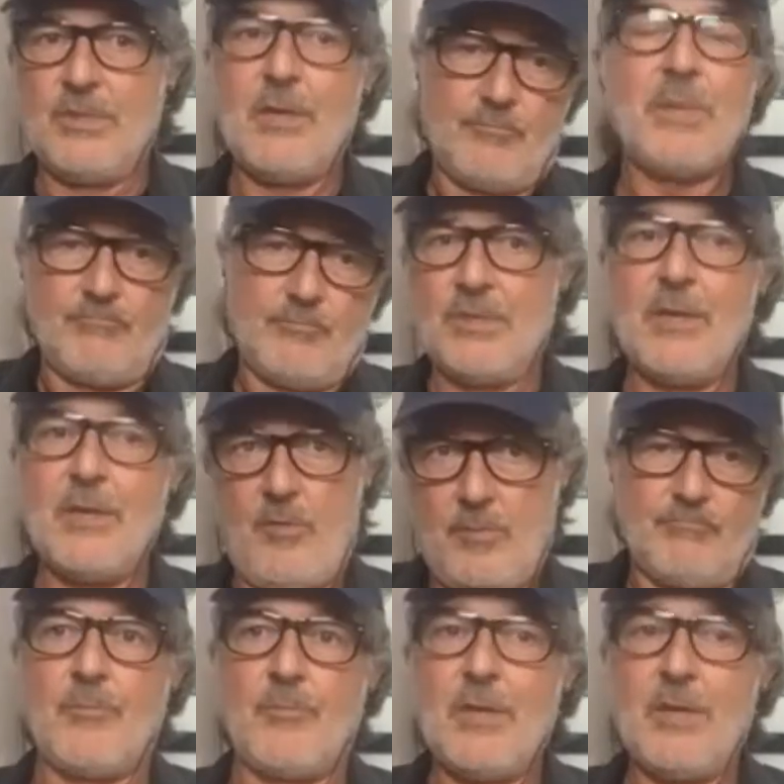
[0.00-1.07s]
limbic
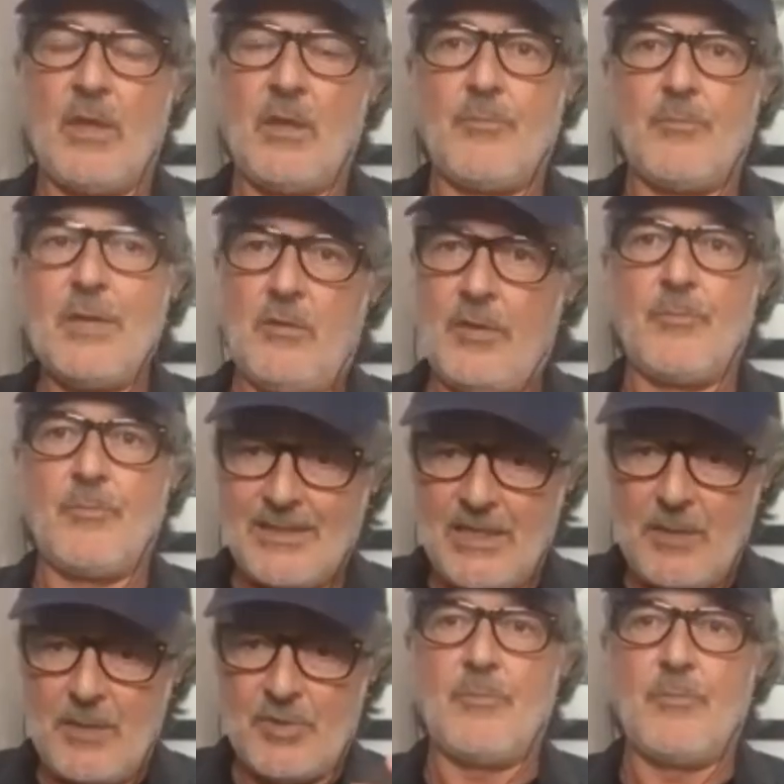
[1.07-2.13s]
system, you know, that
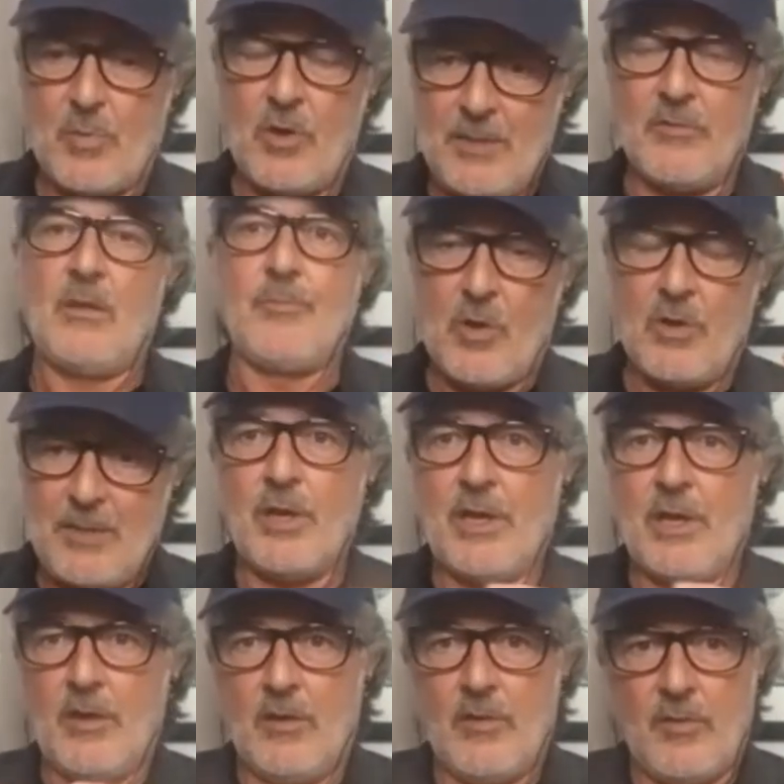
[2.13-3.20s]
deepest part of your
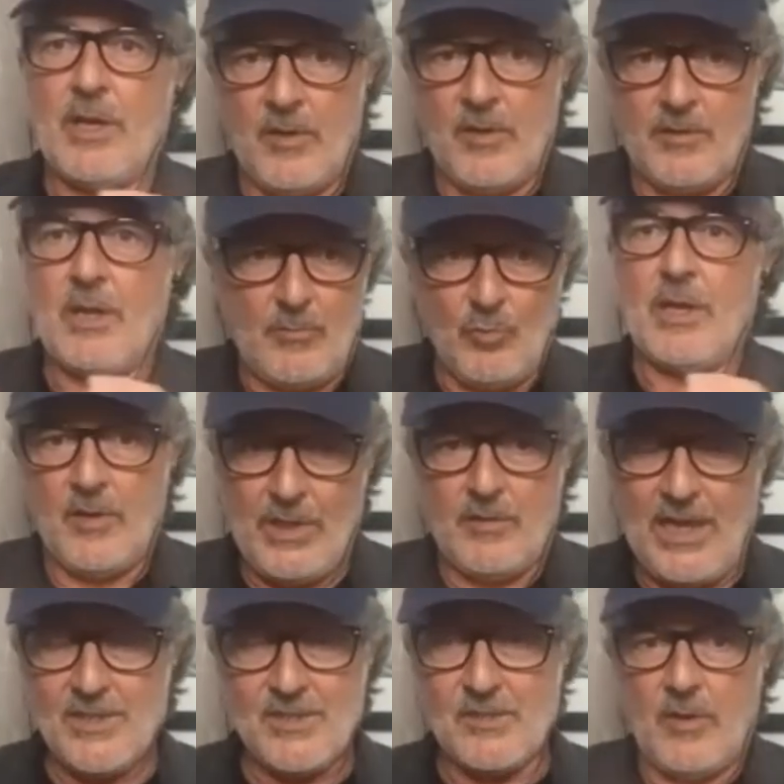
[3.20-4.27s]
brain that really
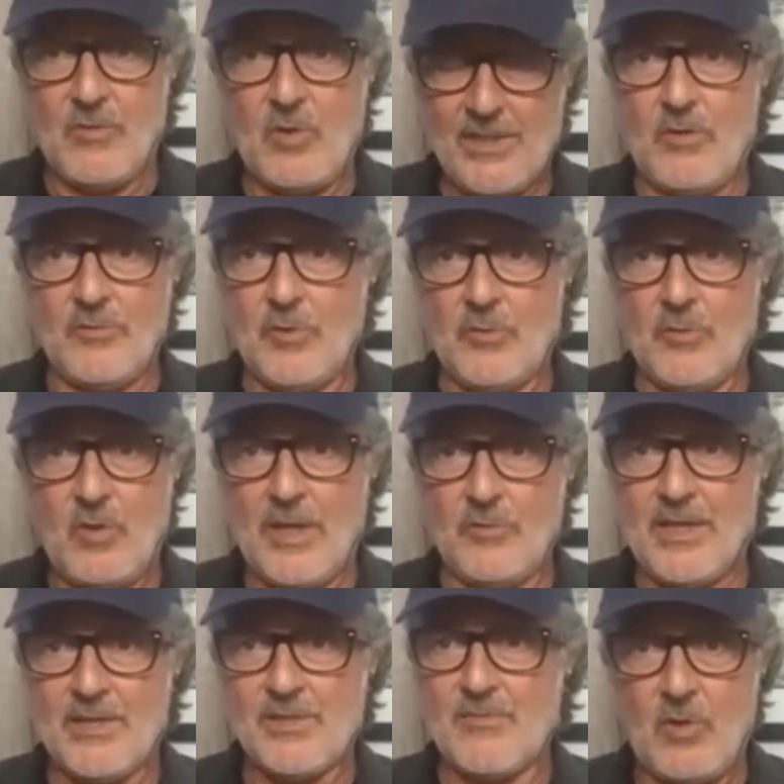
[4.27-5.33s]
hasn't evolved over the
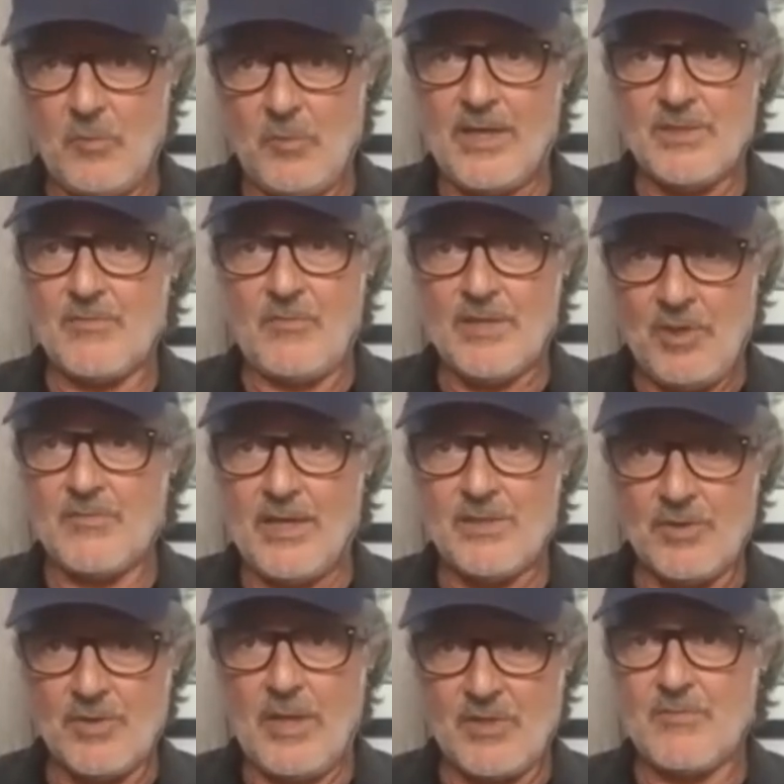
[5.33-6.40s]
last few million
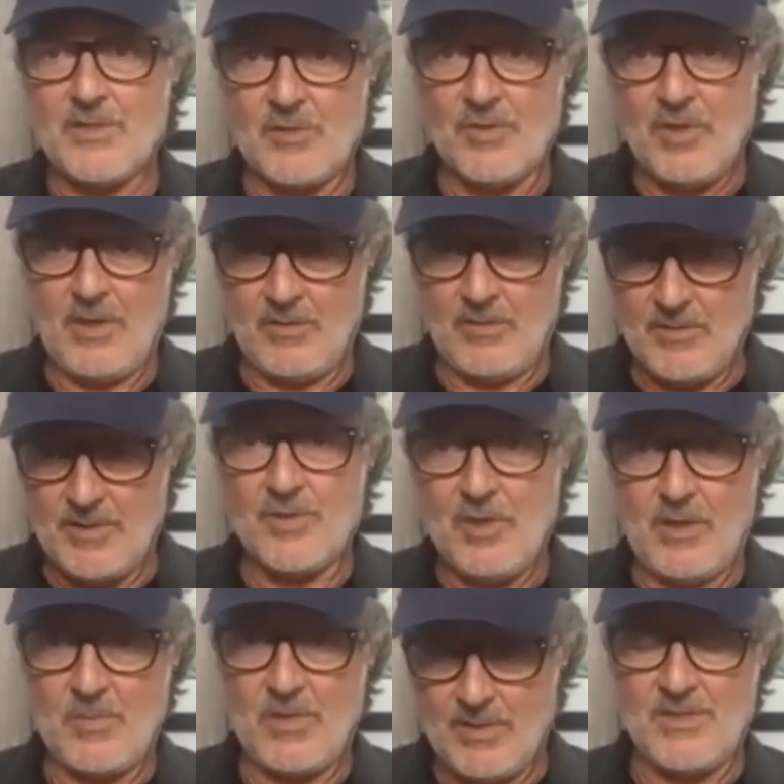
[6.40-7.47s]
years of us being a
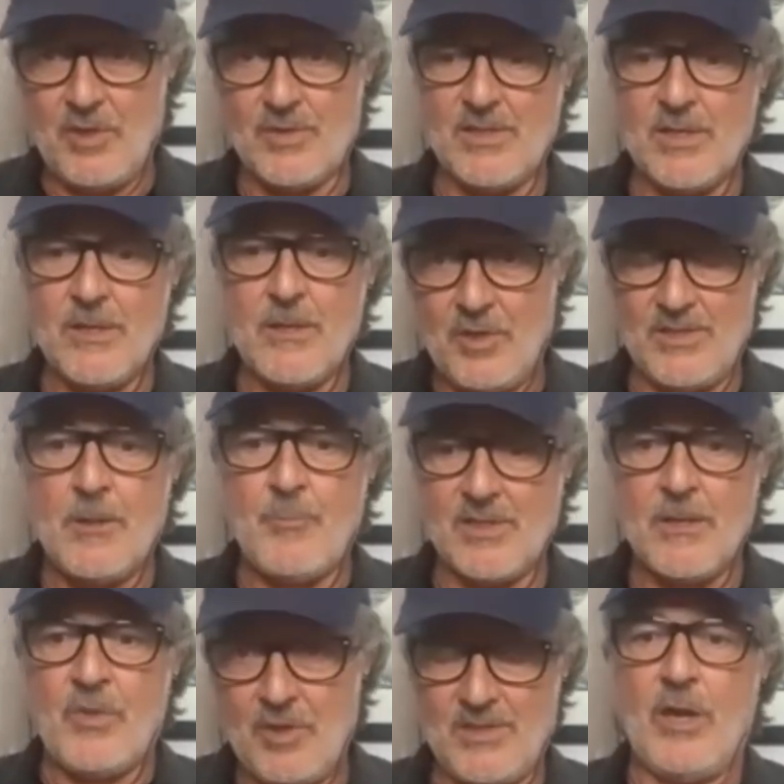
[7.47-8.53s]
species
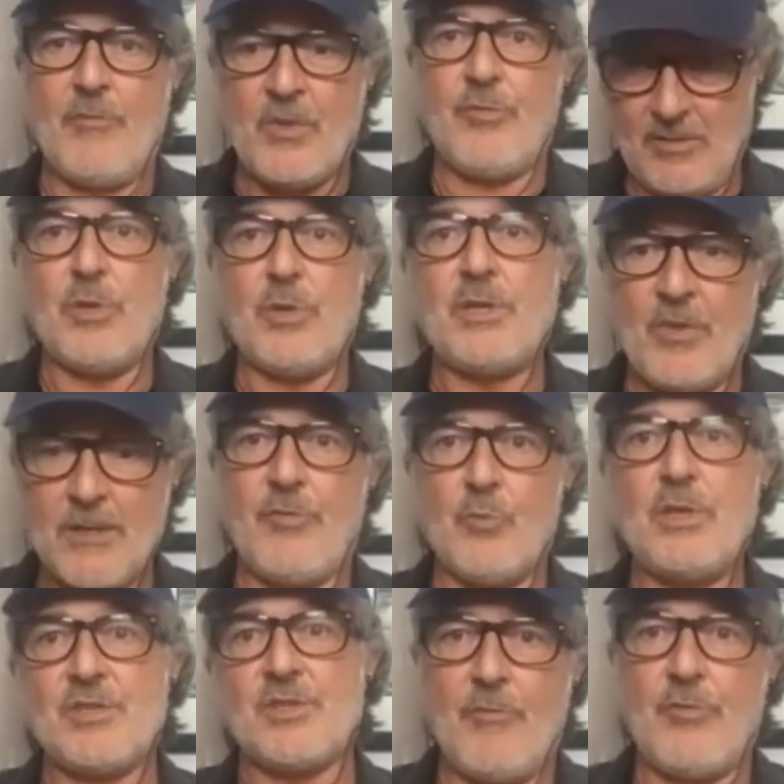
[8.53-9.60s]
you have three
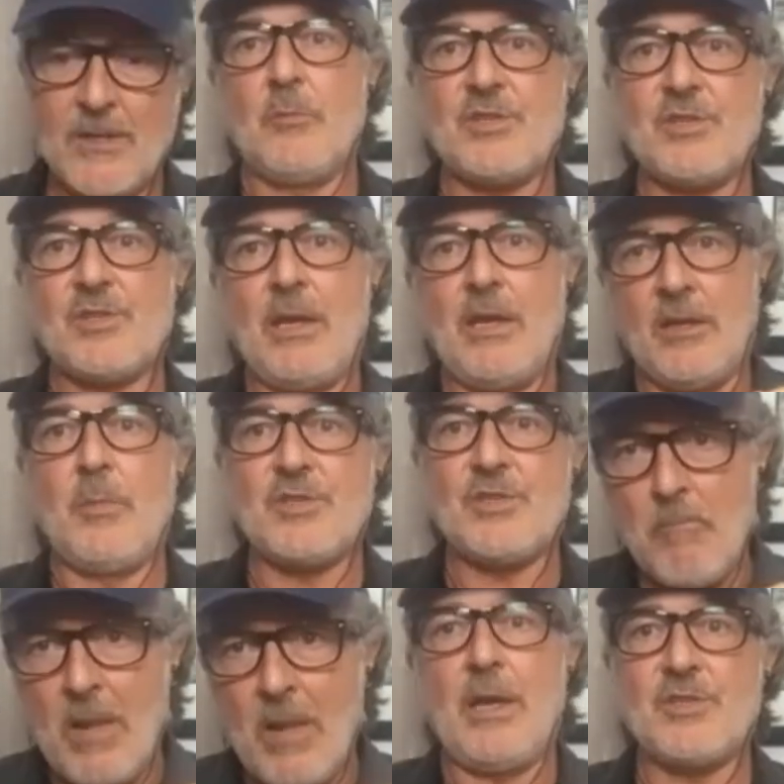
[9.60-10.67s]
decisions that are made in a
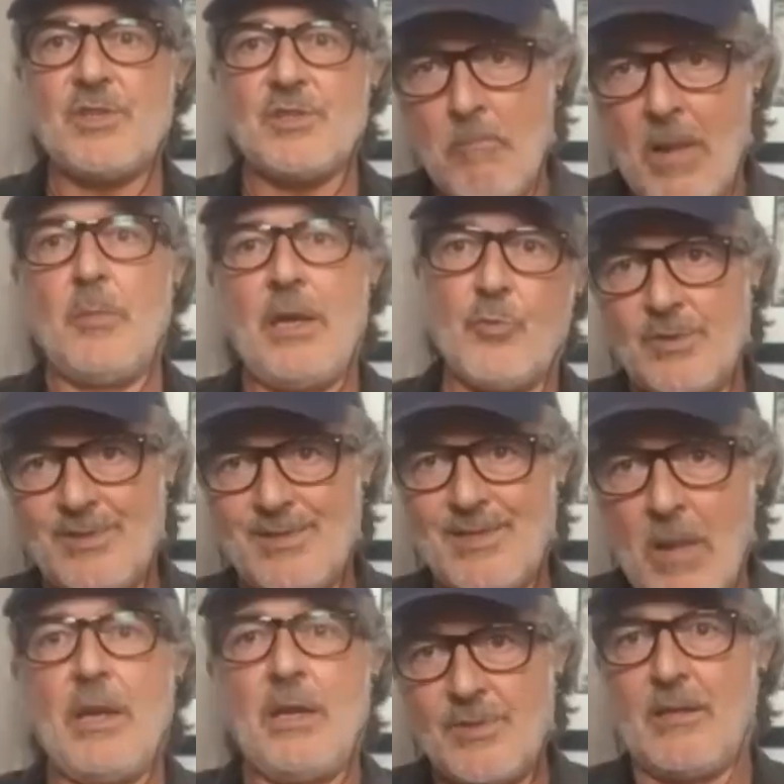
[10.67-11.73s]

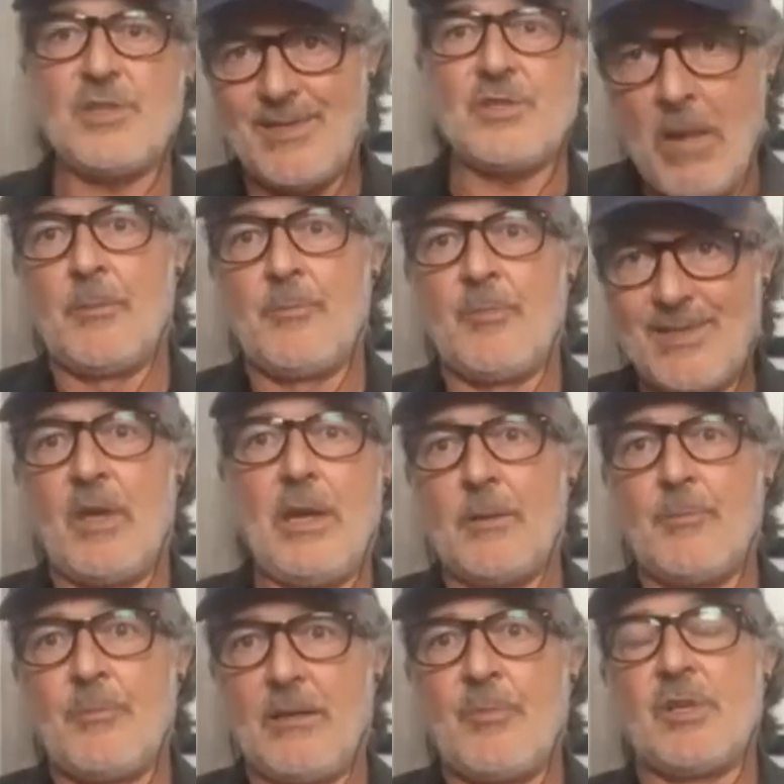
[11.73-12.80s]
microsecond. And
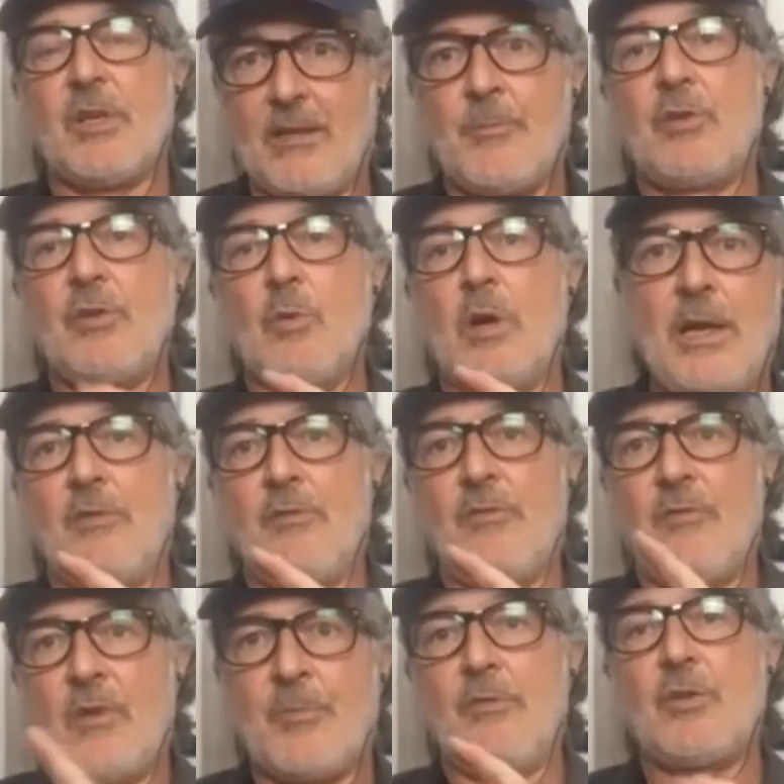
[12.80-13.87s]
it's do I
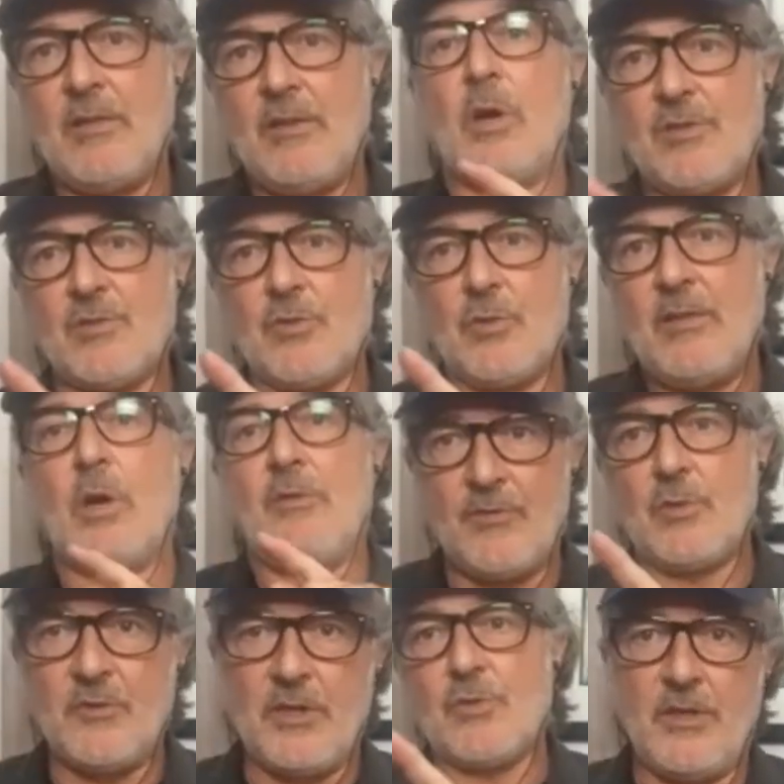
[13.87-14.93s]
fight this or do I
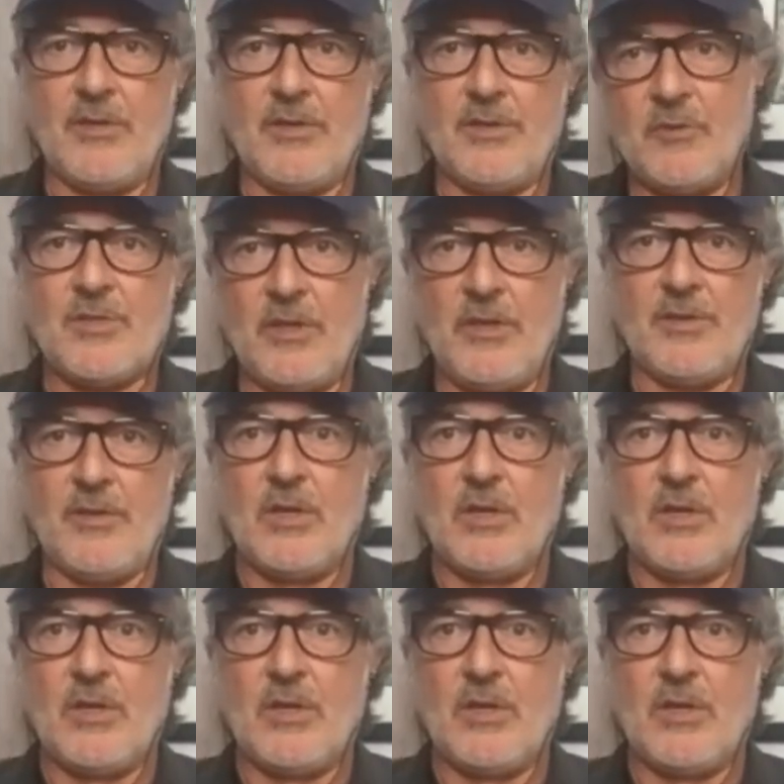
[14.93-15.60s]
flee this?